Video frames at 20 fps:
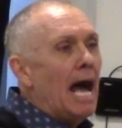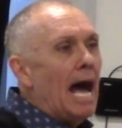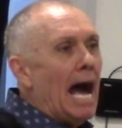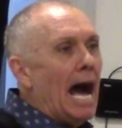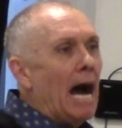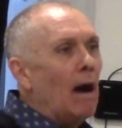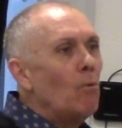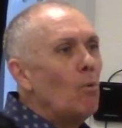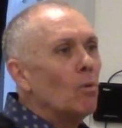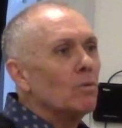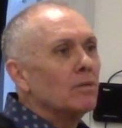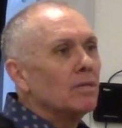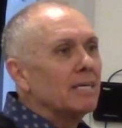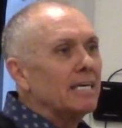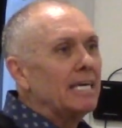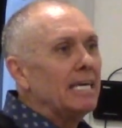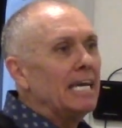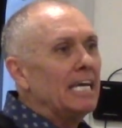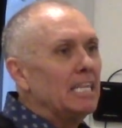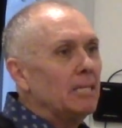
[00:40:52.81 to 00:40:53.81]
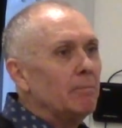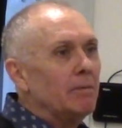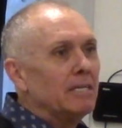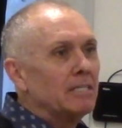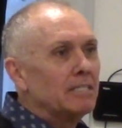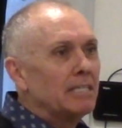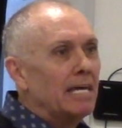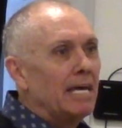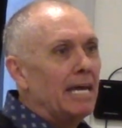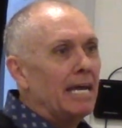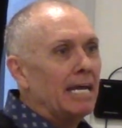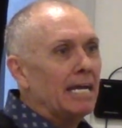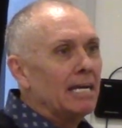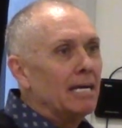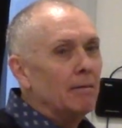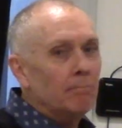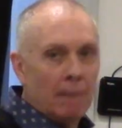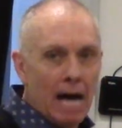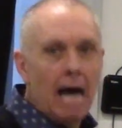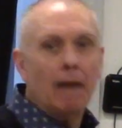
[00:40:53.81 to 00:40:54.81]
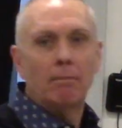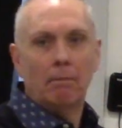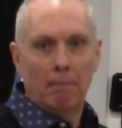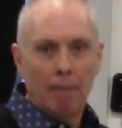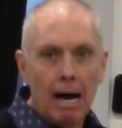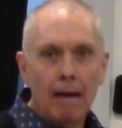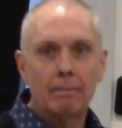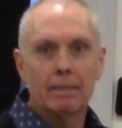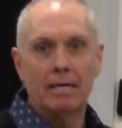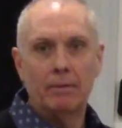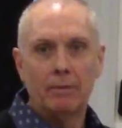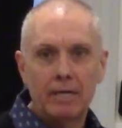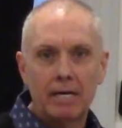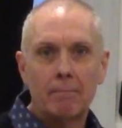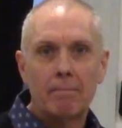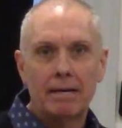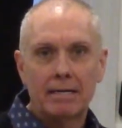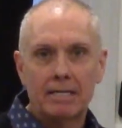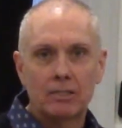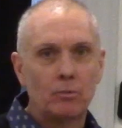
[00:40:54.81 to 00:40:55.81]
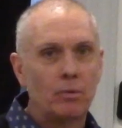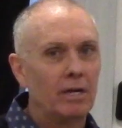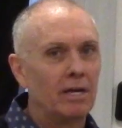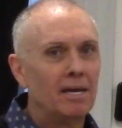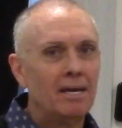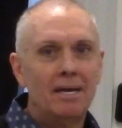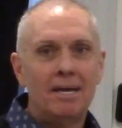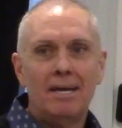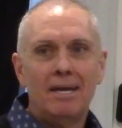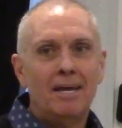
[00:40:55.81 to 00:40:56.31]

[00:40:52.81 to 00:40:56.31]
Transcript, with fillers: I want the kid to be saying, Mom, Mom, can we come back next week?